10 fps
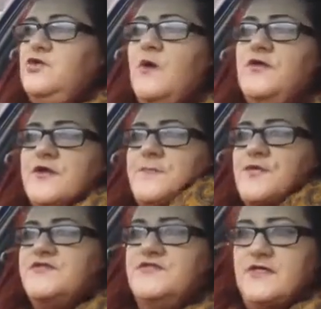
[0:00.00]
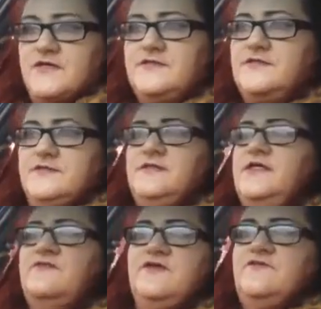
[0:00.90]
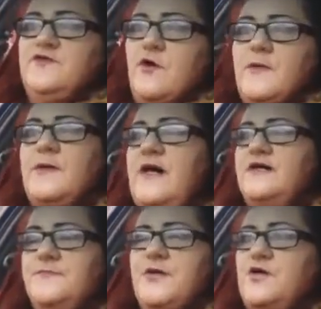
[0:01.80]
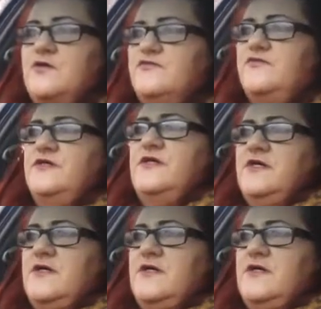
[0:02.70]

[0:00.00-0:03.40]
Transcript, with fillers: You are not a prisoner, even if you are behind bars,